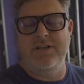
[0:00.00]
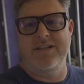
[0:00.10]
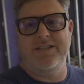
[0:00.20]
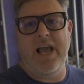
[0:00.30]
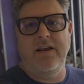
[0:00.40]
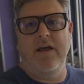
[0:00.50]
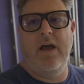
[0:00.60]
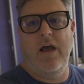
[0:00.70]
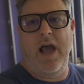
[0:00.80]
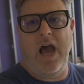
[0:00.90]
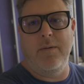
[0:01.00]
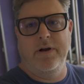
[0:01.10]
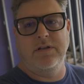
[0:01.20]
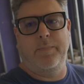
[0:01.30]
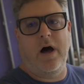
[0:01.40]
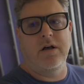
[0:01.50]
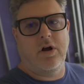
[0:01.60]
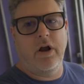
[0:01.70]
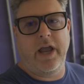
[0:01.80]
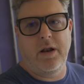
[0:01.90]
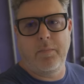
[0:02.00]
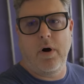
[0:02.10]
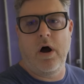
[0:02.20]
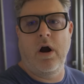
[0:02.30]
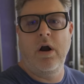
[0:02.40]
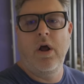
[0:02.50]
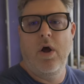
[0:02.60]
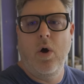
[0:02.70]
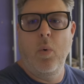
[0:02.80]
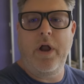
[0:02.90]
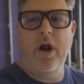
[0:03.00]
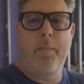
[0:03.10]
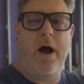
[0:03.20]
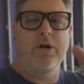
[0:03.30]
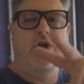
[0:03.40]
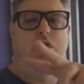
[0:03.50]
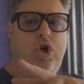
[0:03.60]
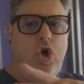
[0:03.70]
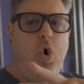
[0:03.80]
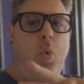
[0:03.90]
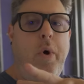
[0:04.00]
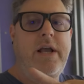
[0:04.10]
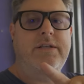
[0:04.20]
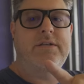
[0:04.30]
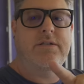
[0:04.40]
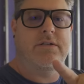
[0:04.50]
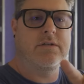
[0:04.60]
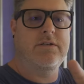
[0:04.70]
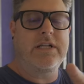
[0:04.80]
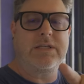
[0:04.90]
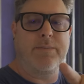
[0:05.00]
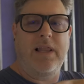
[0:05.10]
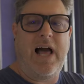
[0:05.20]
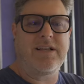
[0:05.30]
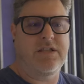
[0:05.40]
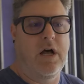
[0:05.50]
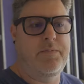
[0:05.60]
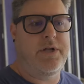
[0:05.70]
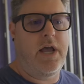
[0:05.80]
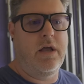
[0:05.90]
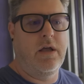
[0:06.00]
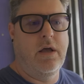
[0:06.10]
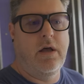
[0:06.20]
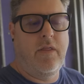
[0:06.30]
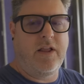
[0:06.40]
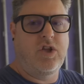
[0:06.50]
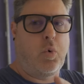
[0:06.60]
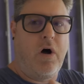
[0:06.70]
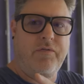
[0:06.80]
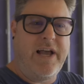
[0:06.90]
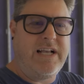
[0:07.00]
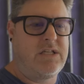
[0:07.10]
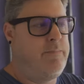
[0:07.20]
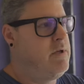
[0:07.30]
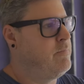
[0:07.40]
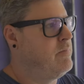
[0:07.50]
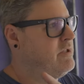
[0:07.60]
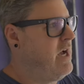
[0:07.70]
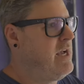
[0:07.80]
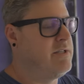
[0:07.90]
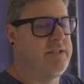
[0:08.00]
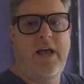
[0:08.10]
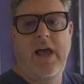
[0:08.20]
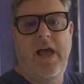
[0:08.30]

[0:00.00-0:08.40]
This is Zane at Pixel Palace Arcade and Bar. We are about 2 weeks since my last update, I think 12 days to be precise.